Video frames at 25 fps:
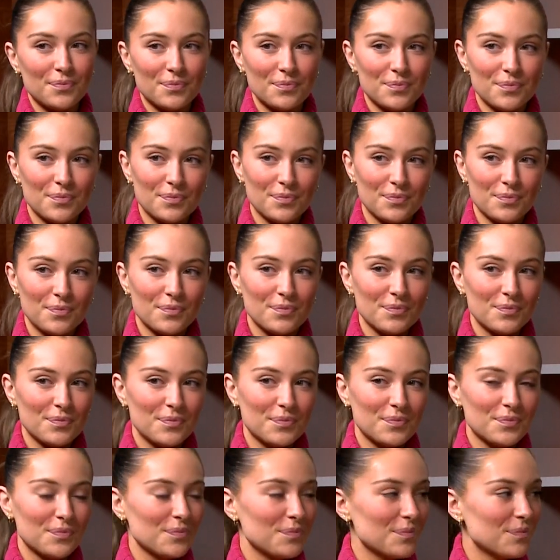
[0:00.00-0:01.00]

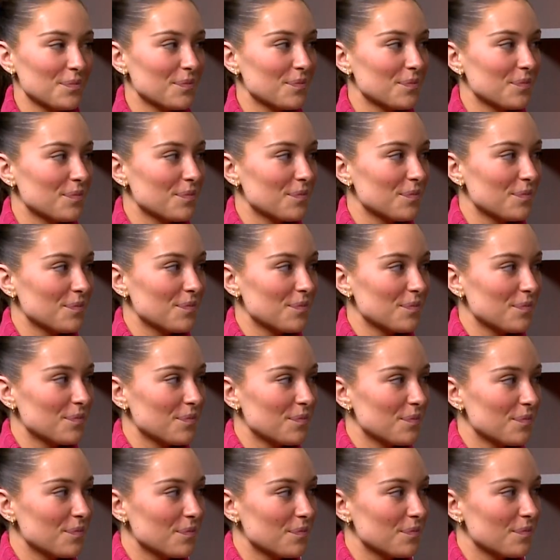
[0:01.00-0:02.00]

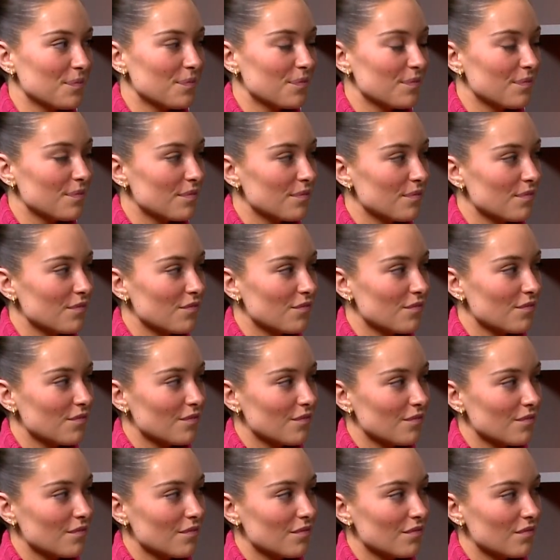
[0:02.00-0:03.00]

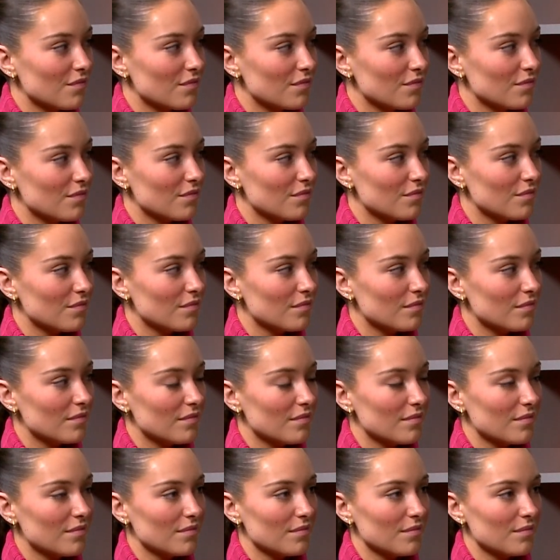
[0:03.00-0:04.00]

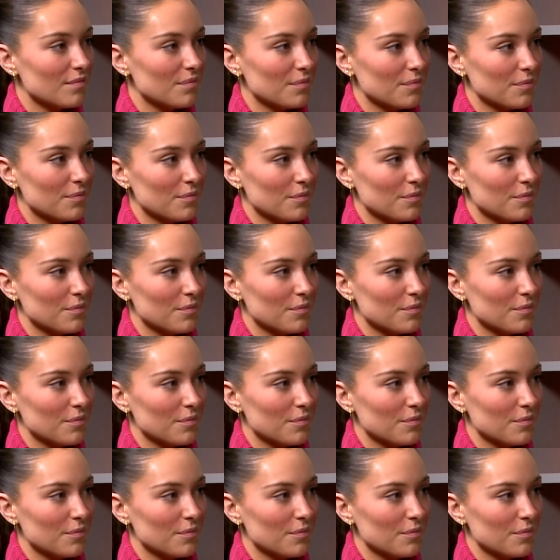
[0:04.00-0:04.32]
(not speaking)